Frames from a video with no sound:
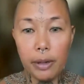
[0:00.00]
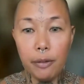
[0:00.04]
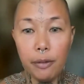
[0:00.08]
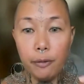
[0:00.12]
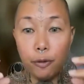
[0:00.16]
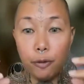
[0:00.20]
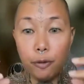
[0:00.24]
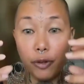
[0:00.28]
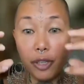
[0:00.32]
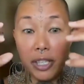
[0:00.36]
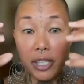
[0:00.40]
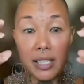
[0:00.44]

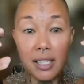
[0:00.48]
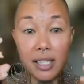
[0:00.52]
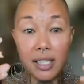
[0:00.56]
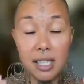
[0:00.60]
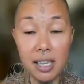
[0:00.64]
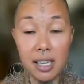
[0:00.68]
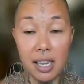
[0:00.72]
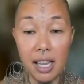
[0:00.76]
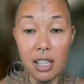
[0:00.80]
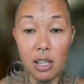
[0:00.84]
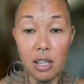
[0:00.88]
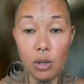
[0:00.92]
We've
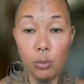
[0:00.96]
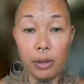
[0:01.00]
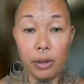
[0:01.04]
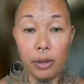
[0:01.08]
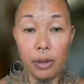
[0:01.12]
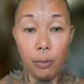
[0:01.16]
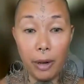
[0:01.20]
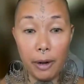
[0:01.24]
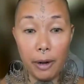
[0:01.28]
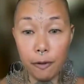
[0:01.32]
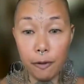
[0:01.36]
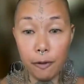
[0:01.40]
risen together.
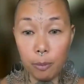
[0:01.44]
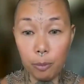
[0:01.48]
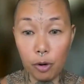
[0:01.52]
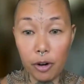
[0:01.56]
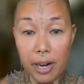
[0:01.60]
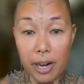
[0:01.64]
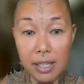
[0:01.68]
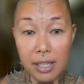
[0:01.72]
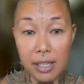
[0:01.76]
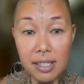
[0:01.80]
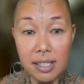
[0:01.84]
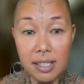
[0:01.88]
We went
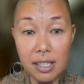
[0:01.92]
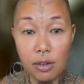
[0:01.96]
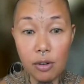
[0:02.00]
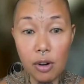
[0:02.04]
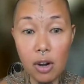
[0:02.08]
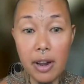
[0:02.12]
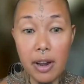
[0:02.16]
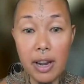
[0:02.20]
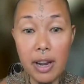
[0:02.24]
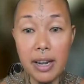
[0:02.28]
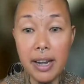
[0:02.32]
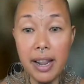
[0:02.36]
from ground
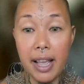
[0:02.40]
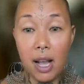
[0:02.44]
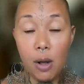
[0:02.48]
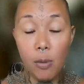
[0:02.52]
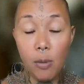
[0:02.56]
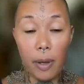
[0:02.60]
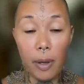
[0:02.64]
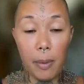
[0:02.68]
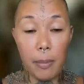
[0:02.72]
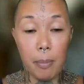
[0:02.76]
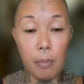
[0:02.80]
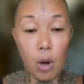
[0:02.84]
zero, and
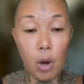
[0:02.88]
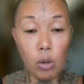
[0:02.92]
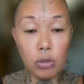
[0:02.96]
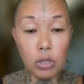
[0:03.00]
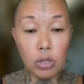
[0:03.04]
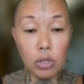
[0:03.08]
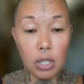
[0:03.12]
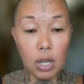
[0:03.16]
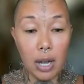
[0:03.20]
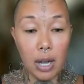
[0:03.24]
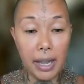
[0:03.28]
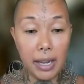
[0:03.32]
now we're
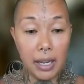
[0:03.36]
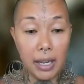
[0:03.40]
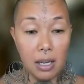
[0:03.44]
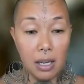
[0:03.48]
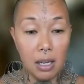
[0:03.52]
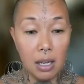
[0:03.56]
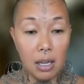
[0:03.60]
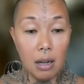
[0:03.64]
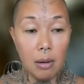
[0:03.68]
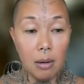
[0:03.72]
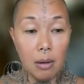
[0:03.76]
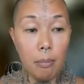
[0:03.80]

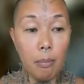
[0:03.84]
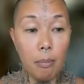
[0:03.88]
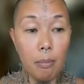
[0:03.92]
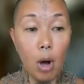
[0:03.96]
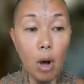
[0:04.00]
multi